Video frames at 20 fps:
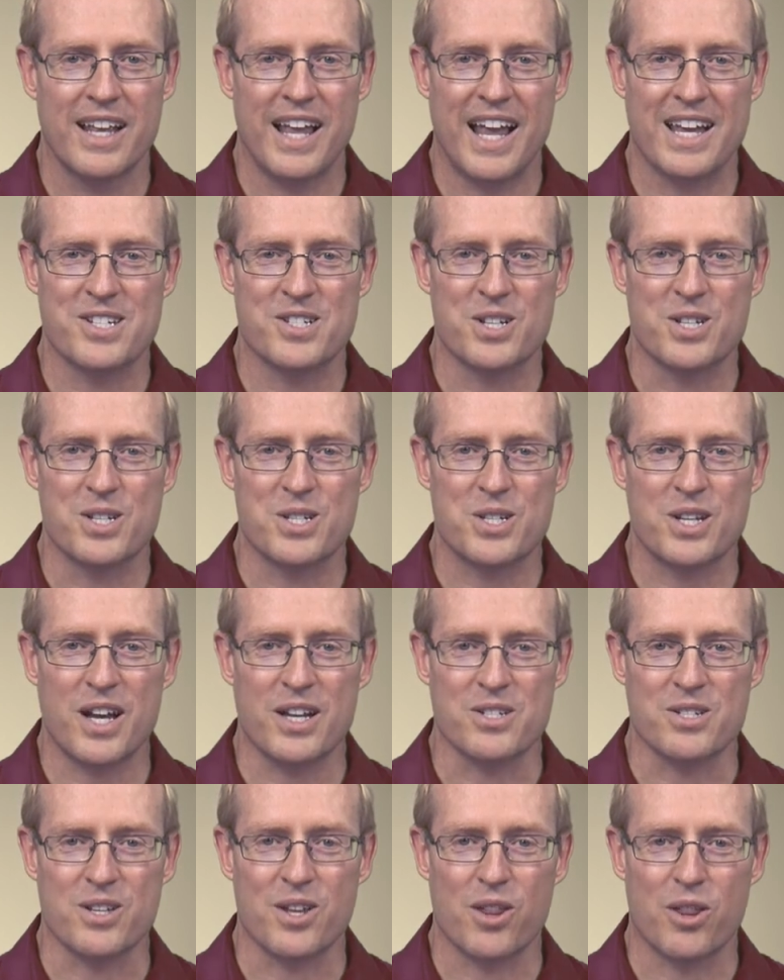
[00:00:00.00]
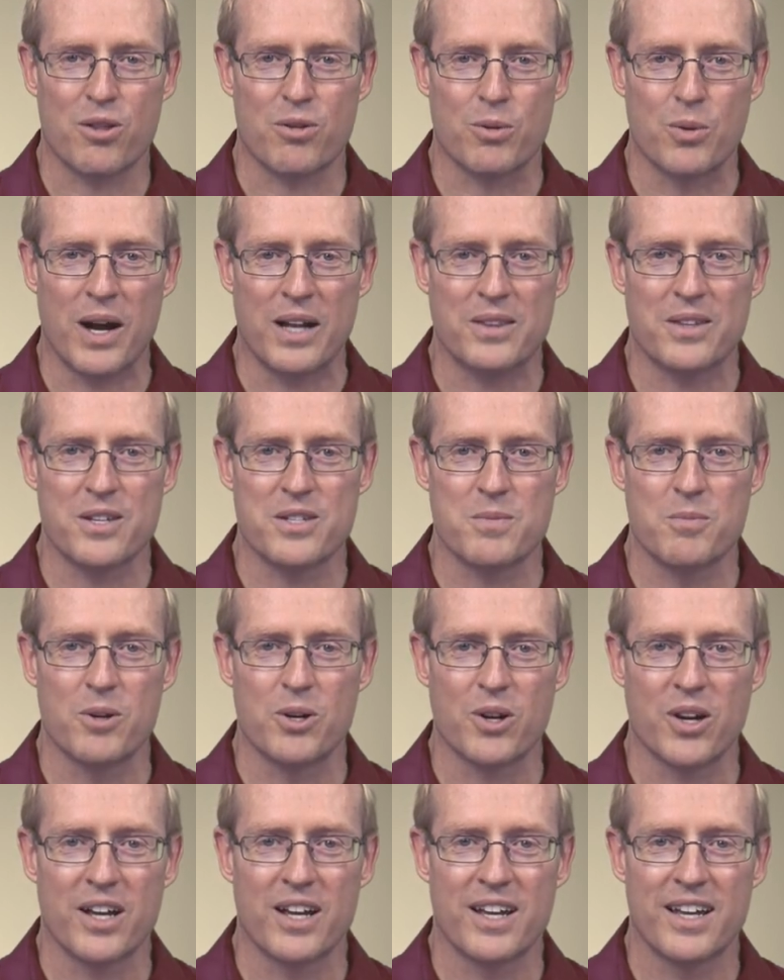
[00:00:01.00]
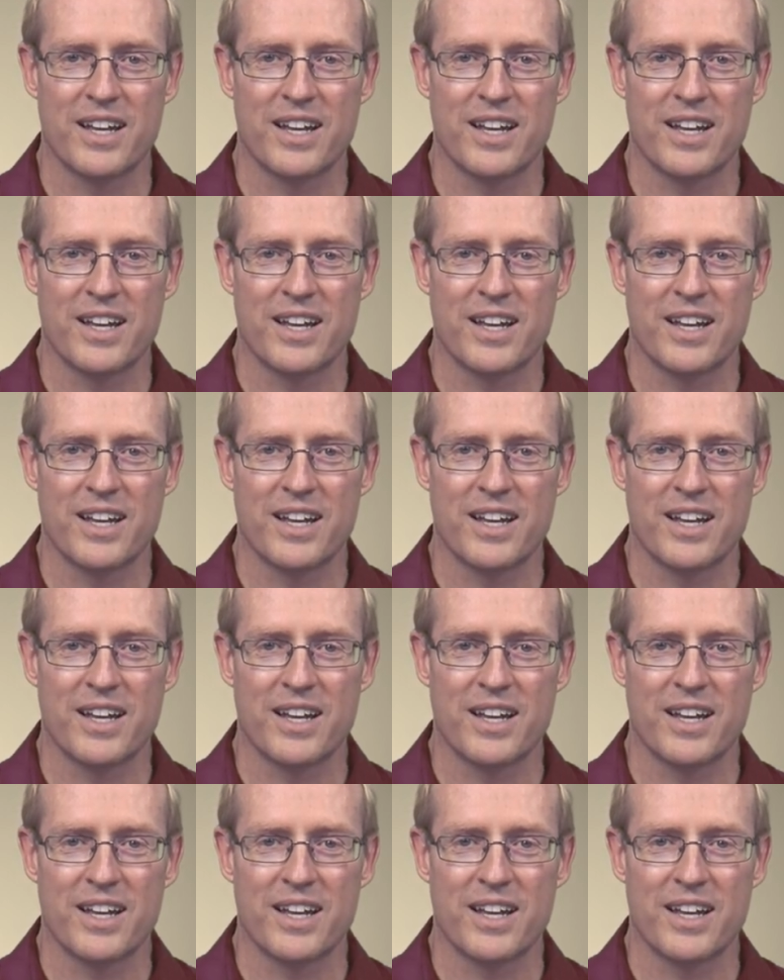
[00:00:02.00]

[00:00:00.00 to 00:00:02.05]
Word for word: as discussed throughout this MOOC.